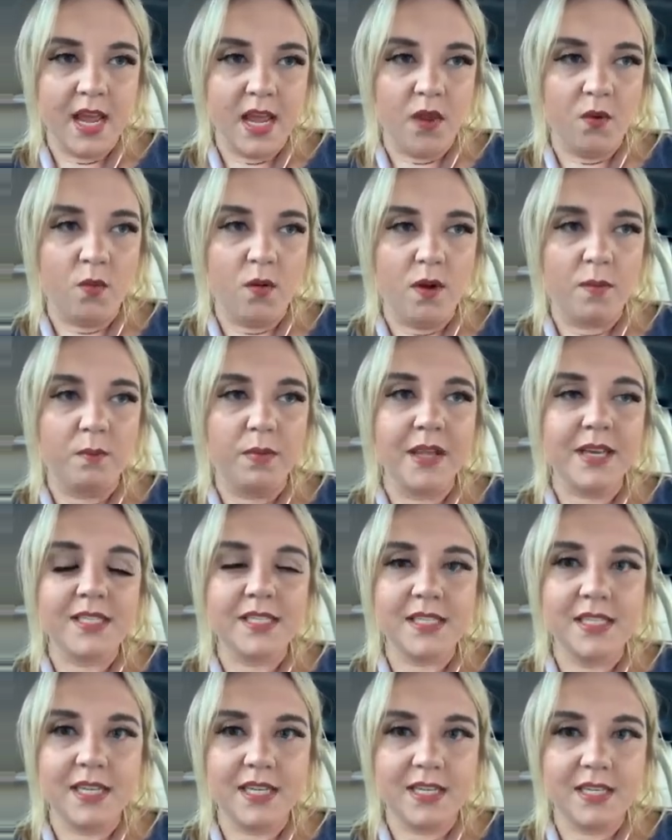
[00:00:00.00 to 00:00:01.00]
and what a
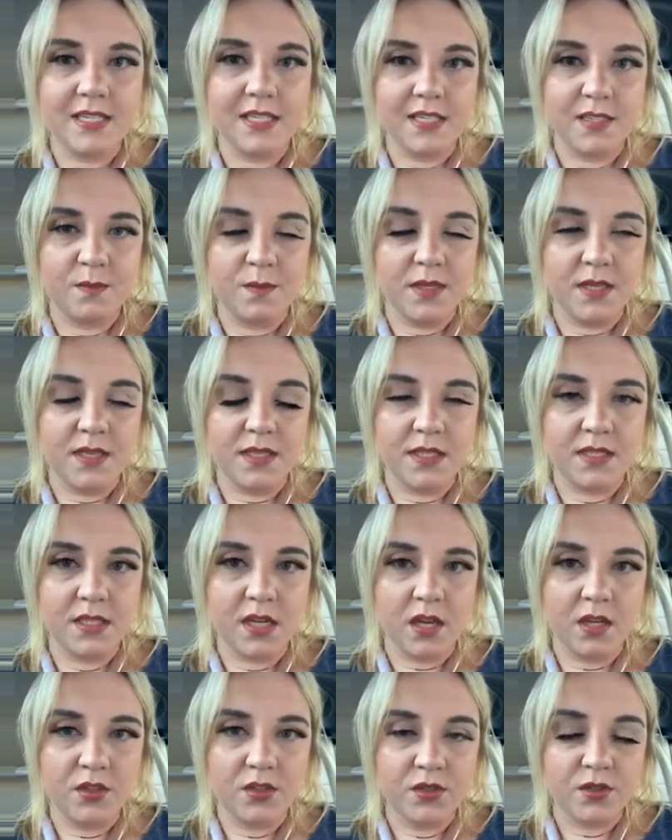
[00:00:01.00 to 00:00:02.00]
blessing it is to be in this
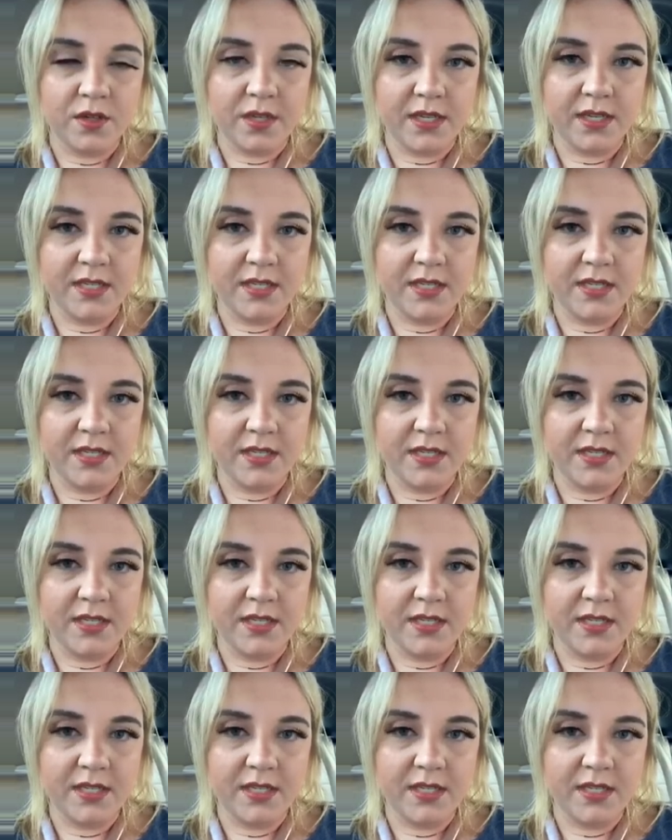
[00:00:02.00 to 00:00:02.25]
country